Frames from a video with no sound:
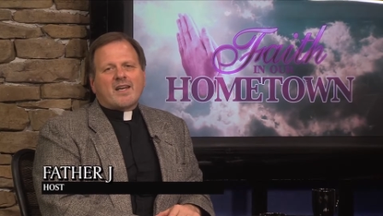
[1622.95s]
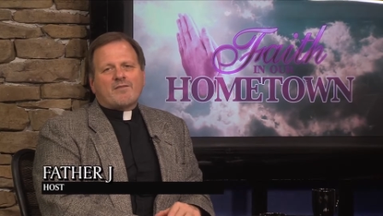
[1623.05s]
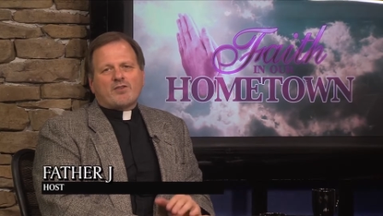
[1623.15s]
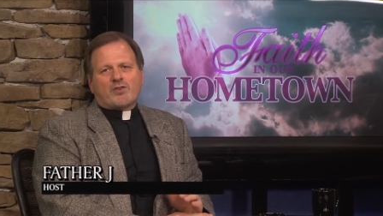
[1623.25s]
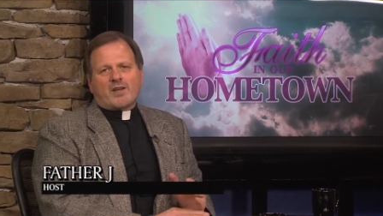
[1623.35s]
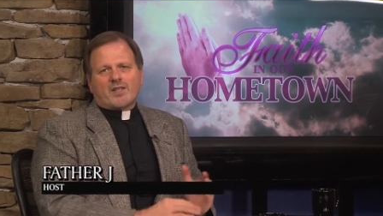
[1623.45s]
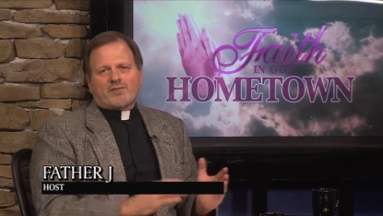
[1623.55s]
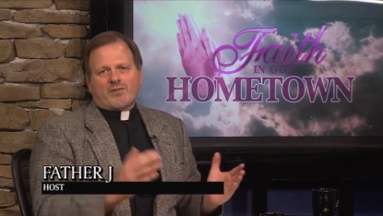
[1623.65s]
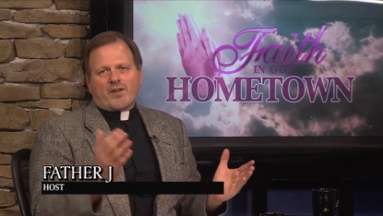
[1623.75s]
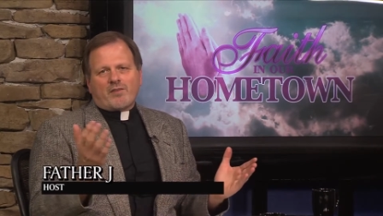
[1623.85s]
again for joining
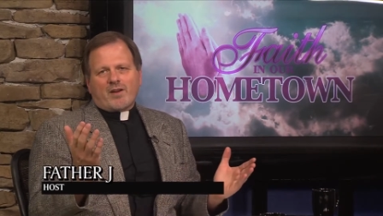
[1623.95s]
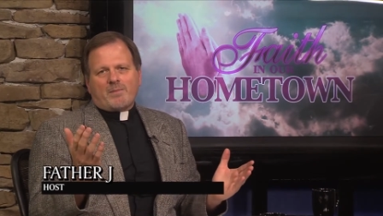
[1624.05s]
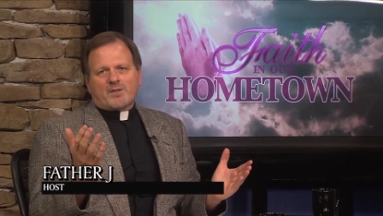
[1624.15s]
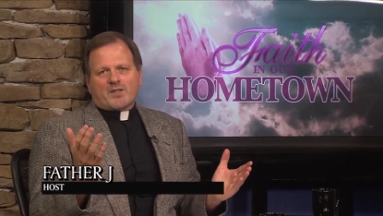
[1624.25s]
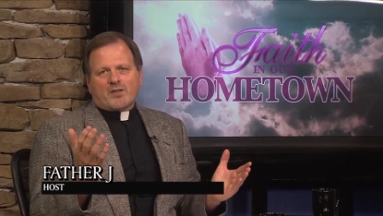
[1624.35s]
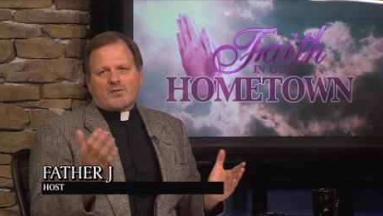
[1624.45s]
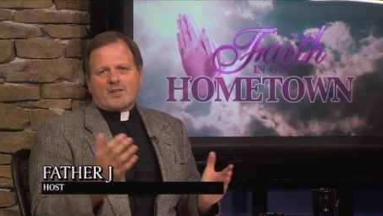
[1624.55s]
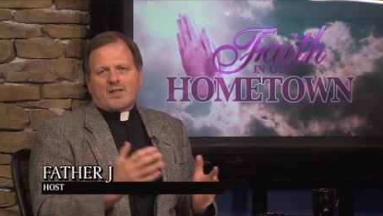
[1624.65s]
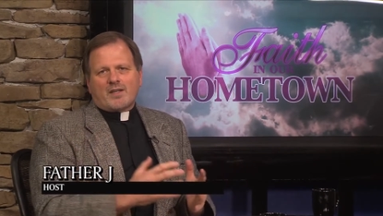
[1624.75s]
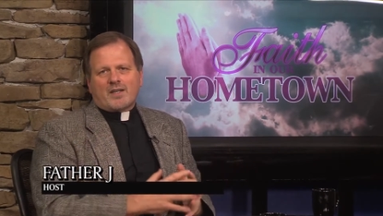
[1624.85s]
us for another
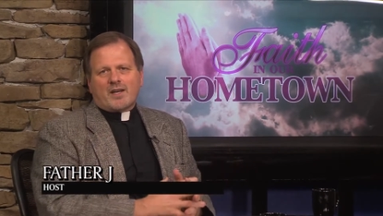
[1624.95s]
episode on